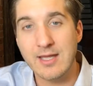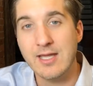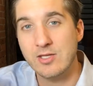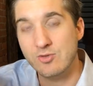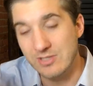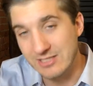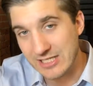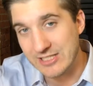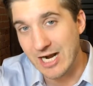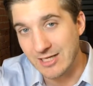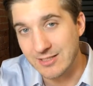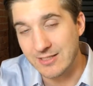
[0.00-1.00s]
You can
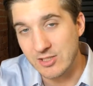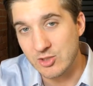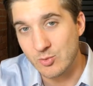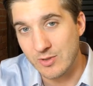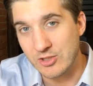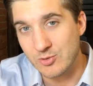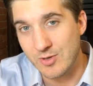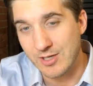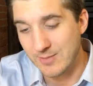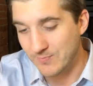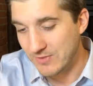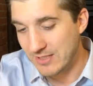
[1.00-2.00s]
deduct it in
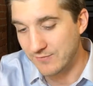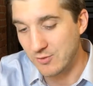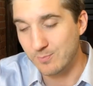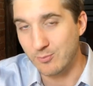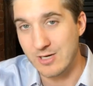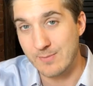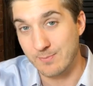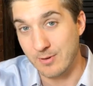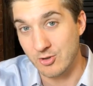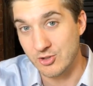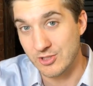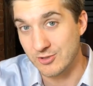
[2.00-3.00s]
2020 if you
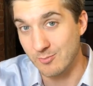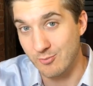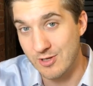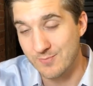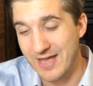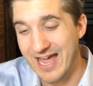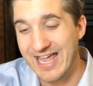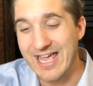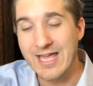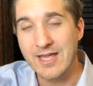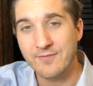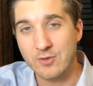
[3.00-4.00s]
pre-purchase or prepay
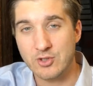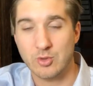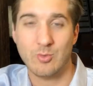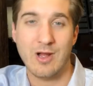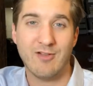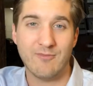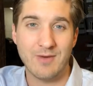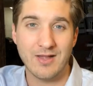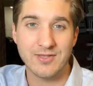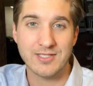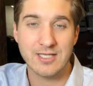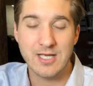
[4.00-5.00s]
for 12
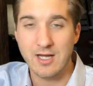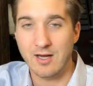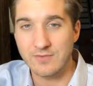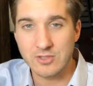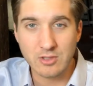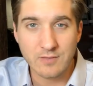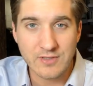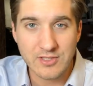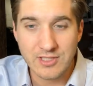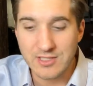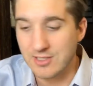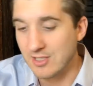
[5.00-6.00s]
months of
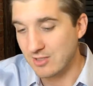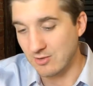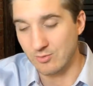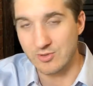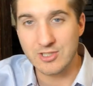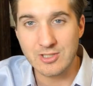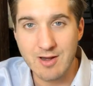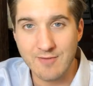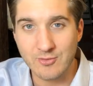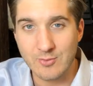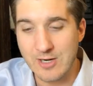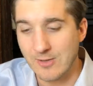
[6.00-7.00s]
services or
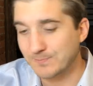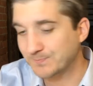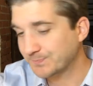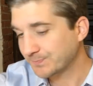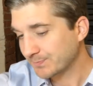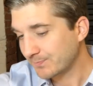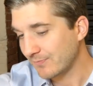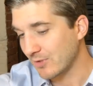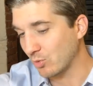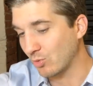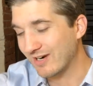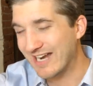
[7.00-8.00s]
software
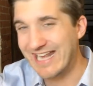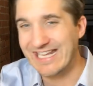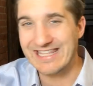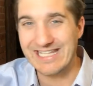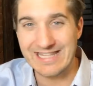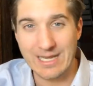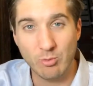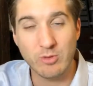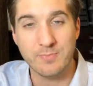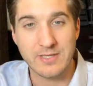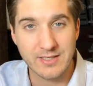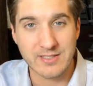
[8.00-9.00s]
or anything that
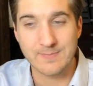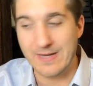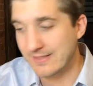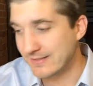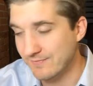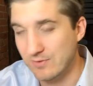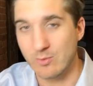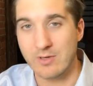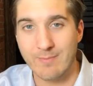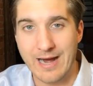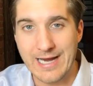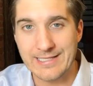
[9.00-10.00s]
would be expensed if you were to
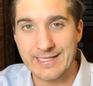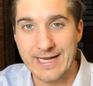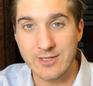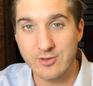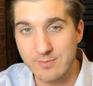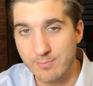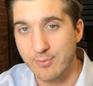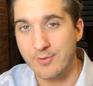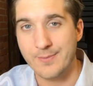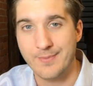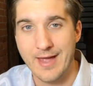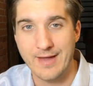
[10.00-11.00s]
buy it today. You can
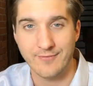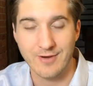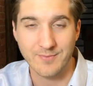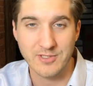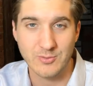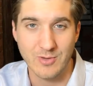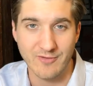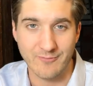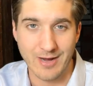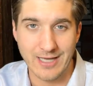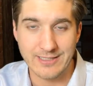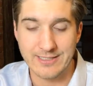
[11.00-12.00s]
prepay for up to 12
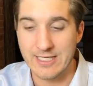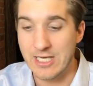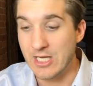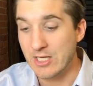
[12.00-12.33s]
months.